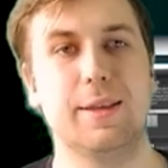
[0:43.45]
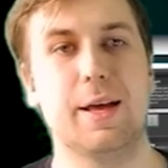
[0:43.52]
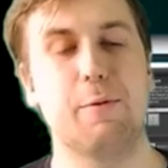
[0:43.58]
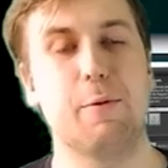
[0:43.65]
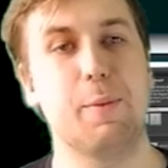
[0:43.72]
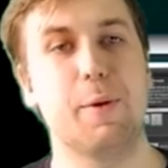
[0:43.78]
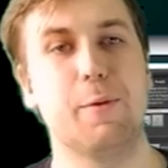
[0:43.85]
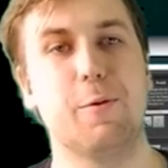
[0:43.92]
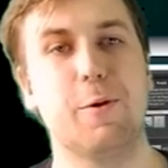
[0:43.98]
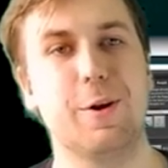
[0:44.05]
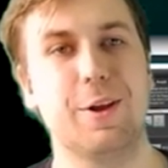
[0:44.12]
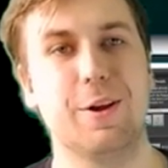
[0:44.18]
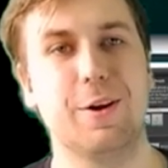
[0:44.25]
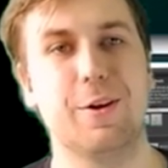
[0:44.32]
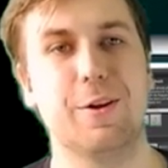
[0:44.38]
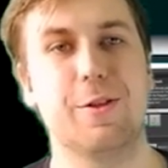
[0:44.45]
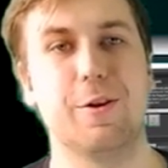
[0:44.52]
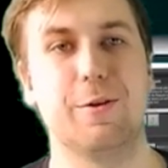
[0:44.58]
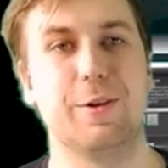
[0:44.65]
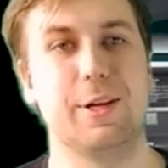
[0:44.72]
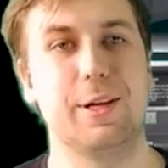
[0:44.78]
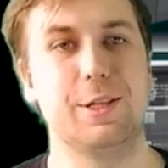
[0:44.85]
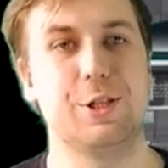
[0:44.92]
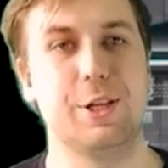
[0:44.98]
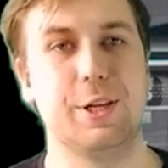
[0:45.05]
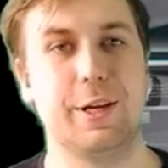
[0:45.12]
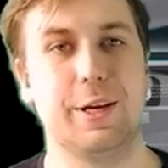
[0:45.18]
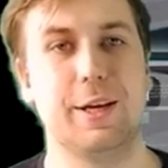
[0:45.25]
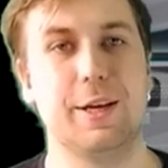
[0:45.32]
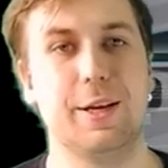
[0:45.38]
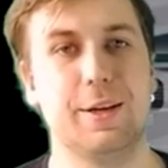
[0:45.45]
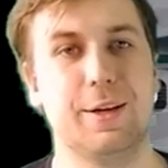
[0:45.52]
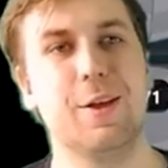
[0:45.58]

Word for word: that we've been working on so diligently.